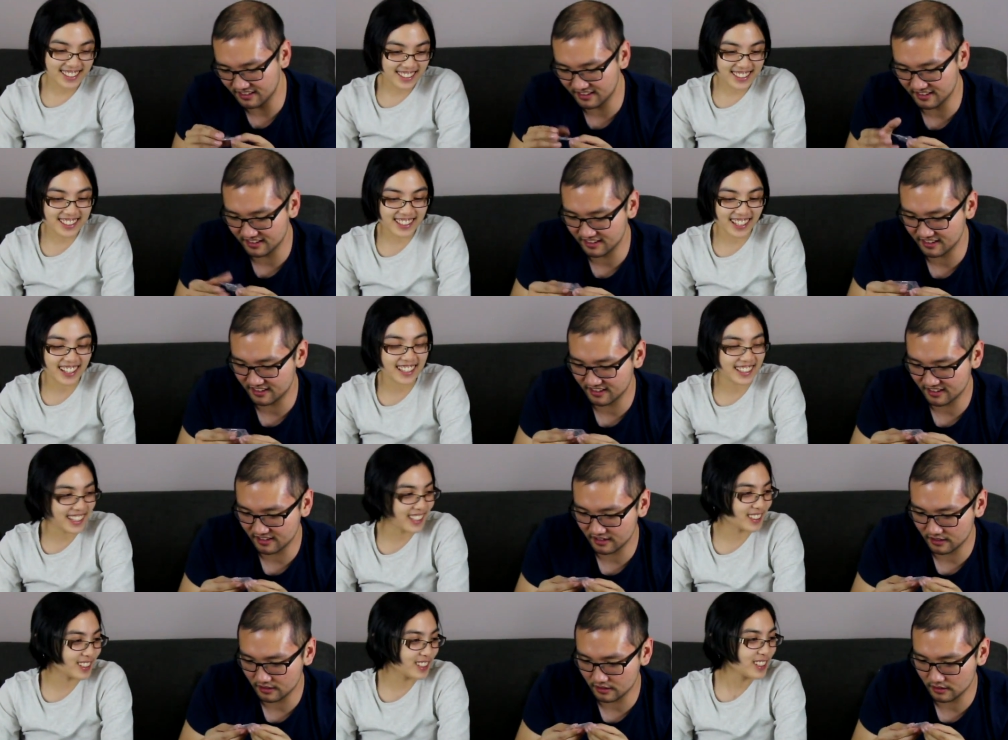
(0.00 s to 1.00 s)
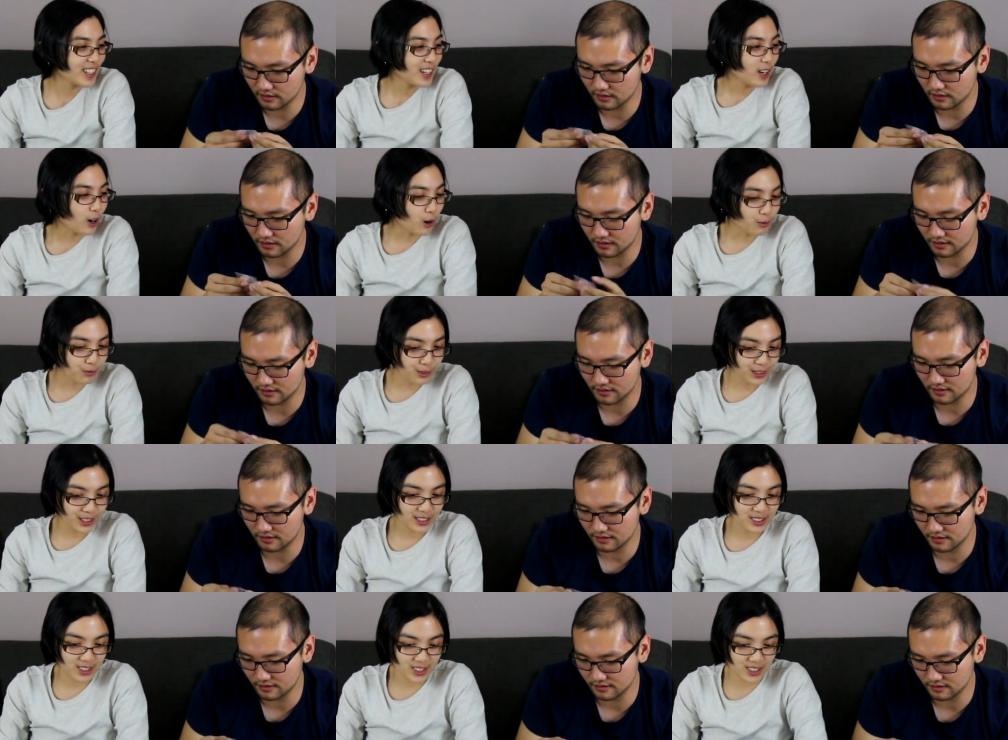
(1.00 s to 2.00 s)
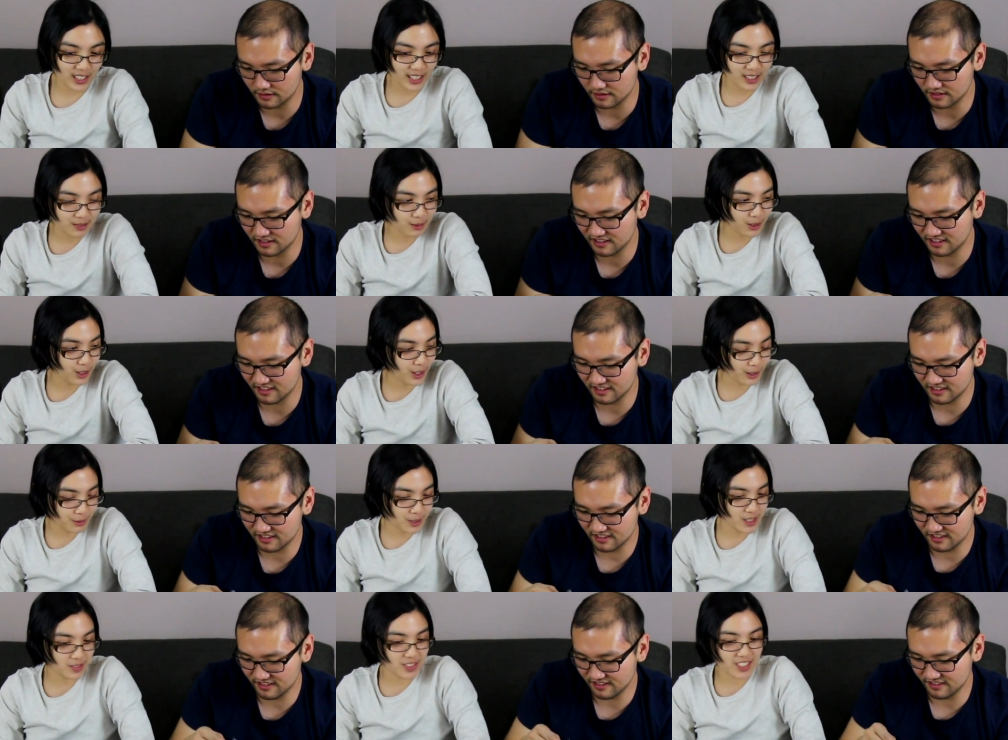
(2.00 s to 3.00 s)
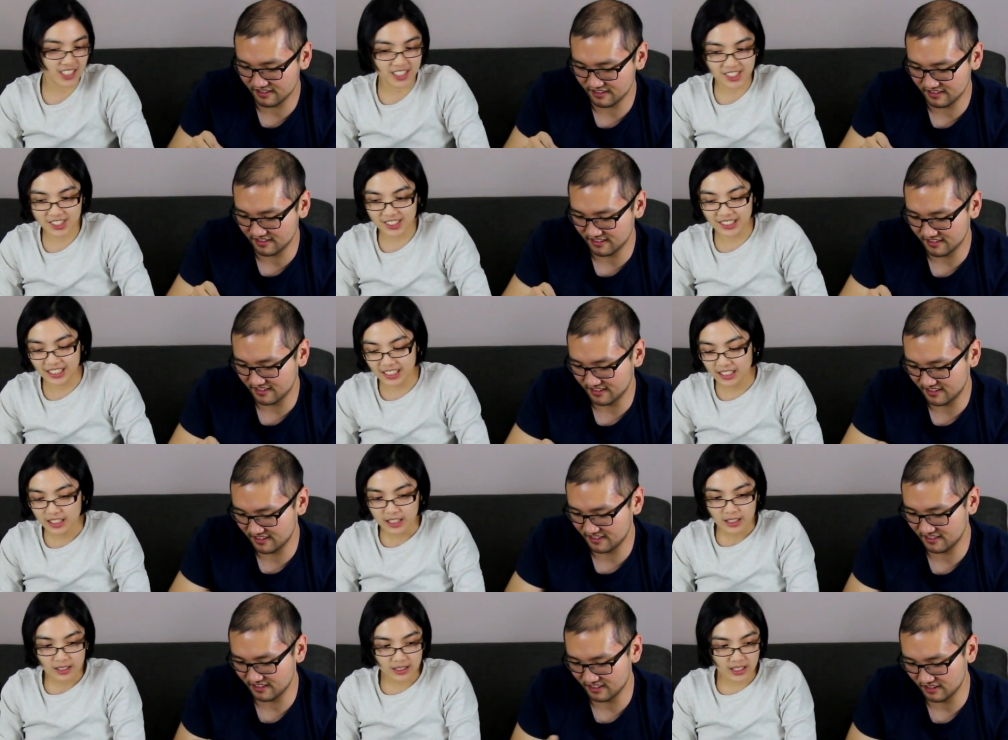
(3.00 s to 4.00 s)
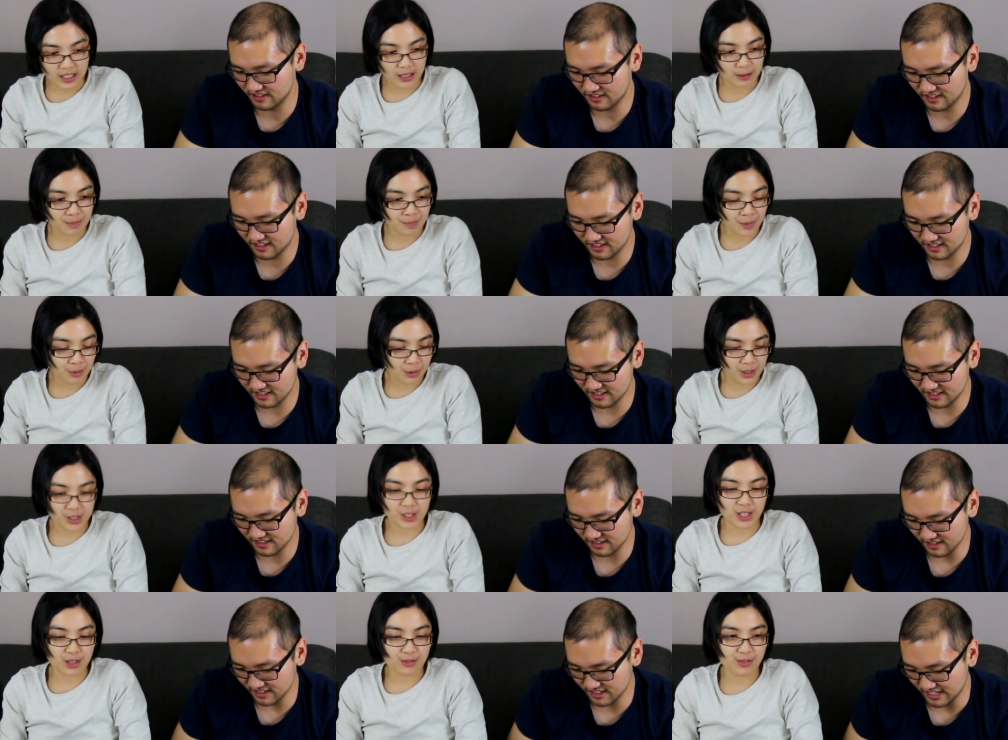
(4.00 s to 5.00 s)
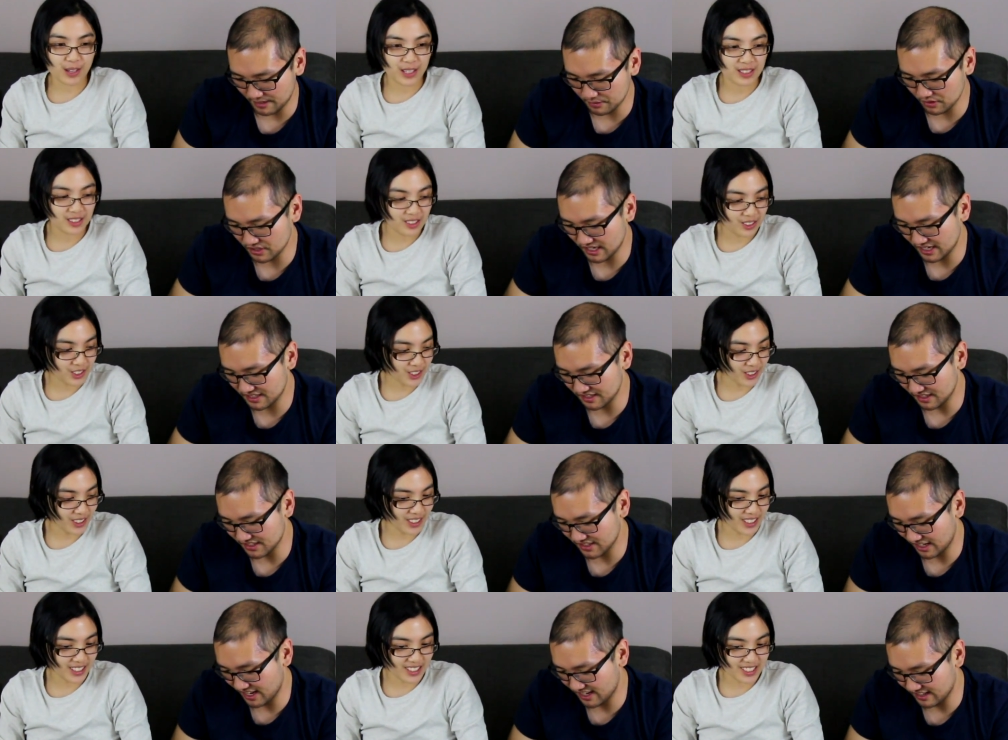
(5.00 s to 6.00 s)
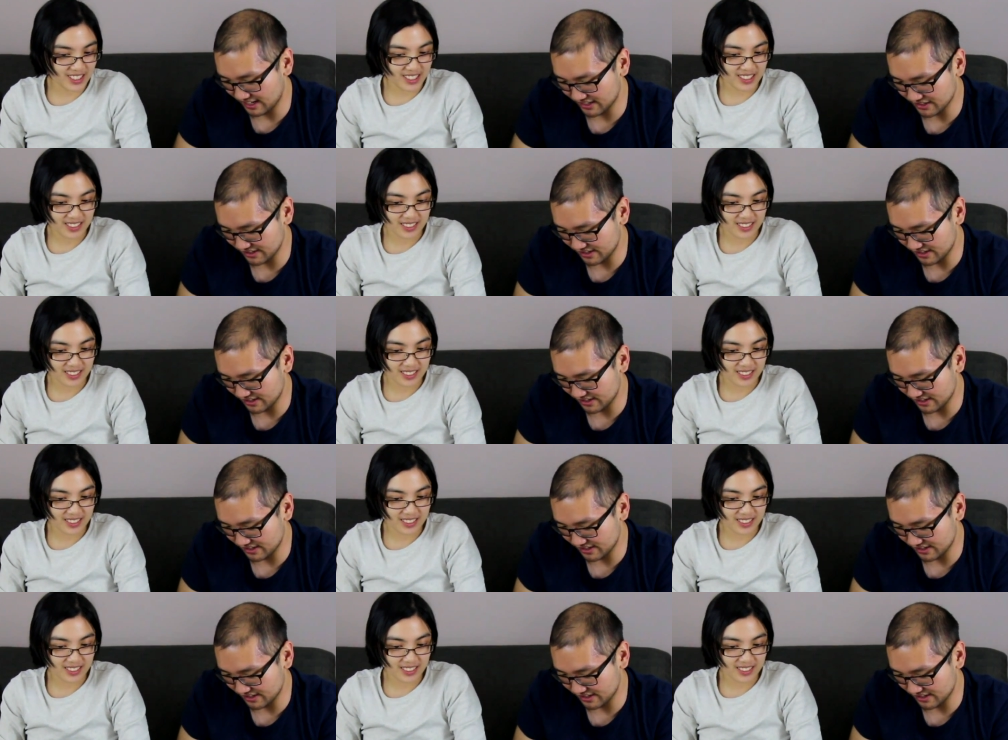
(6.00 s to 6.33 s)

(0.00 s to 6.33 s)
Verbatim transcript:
Speaker 1: You can try, yeah. The, hopefully the stand will help substantially. Um, which I it's find time to test the stand, does.